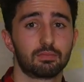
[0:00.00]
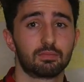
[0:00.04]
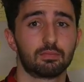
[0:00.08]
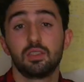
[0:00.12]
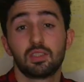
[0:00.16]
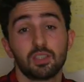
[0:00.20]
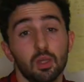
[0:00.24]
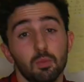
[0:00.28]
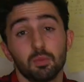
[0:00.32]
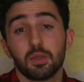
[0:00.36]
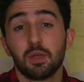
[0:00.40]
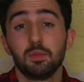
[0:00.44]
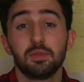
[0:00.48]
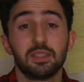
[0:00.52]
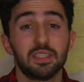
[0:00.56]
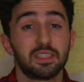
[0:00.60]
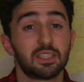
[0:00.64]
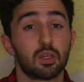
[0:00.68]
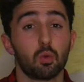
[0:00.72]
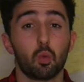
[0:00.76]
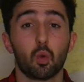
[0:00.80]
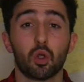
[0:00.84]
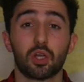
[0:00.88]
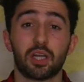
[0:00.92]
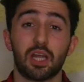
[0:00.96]
Sometimes this
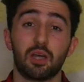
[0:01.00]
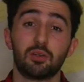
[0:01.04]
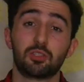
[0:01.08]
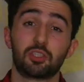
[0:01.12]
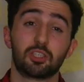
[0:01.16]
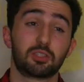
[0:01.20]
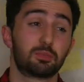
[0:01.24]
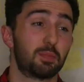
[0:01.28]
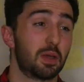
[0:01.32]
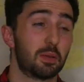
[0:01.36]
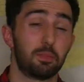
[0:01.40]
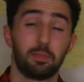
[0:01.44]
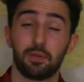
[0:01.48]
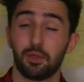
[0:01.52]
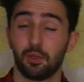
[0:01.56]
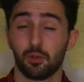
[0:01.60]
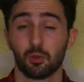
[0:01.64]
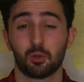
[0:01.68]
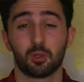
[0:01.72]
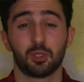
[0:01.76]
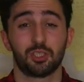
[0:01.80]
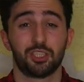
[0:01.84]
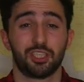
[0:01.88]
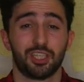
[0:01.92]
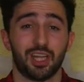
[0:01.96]
can work out just by
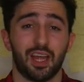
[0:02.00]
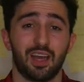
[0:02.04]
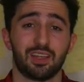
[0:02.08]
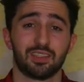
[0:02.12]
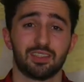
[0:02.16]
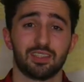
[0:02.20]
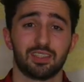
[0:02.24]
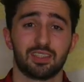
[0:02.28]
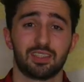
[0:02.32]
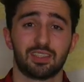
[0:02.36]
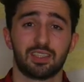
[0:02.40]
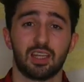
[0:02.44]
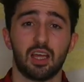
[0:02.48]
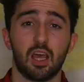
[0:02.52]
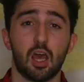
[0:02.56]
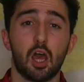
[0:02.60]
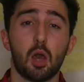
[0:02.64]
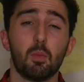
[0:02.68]
pure chance,